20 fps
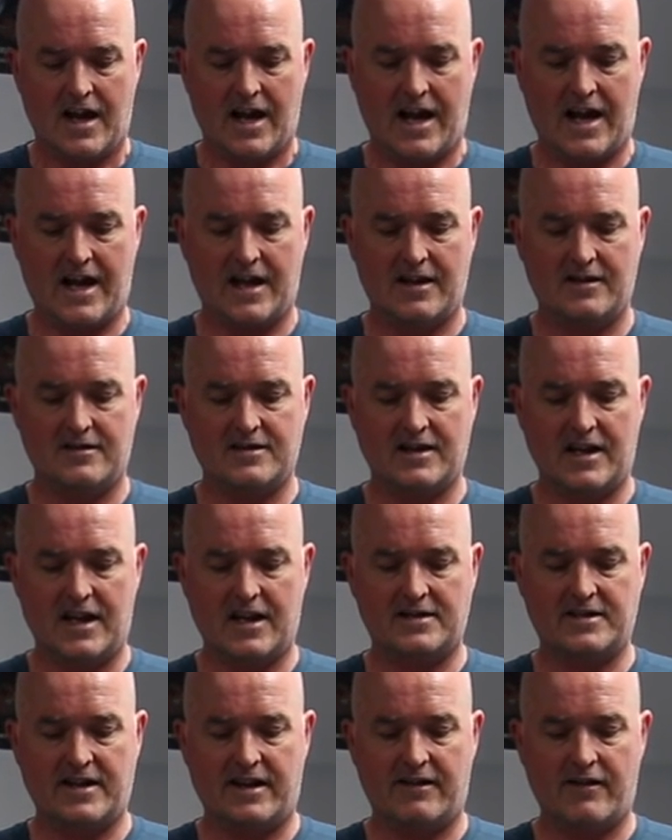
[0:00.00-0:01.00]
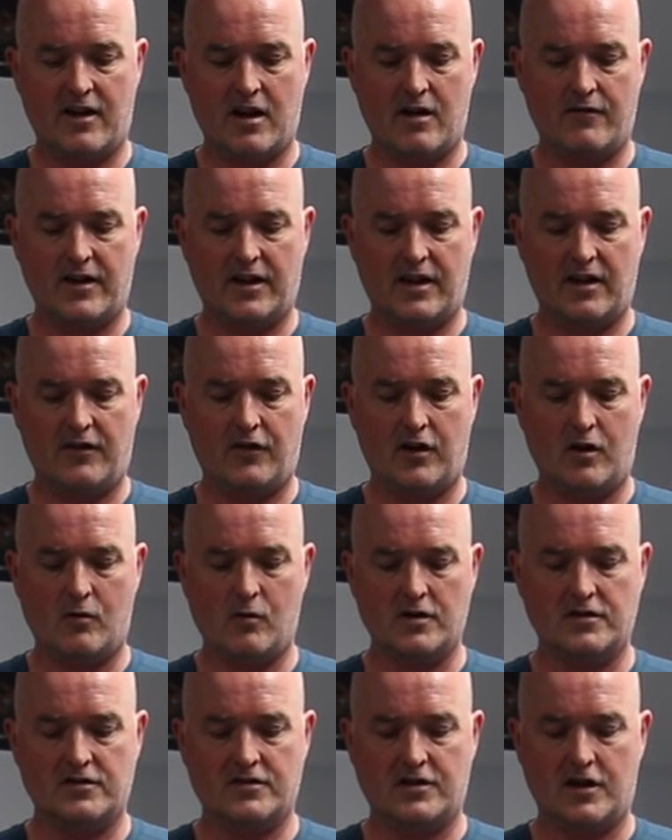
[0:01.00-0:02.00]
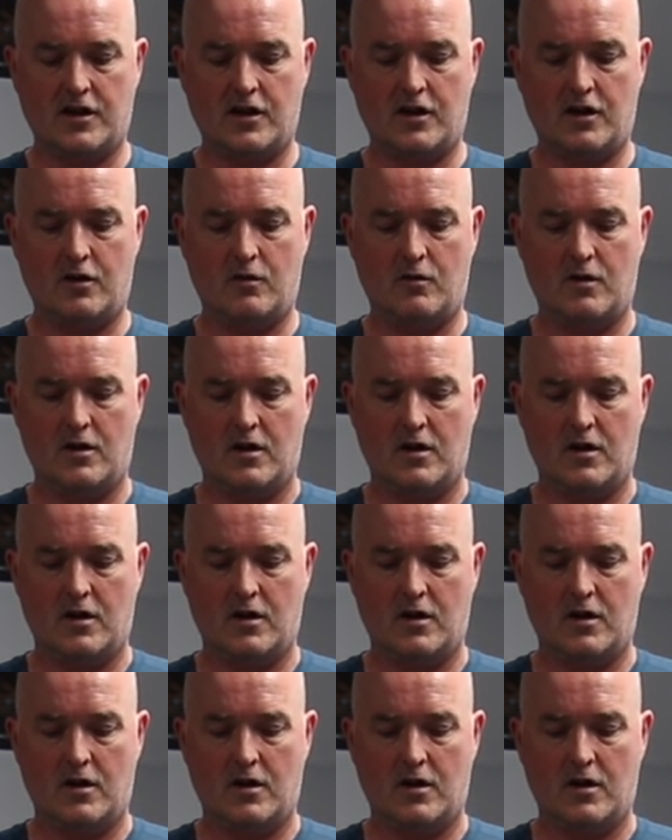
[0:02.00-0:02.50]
And turn over, give you 1, 2,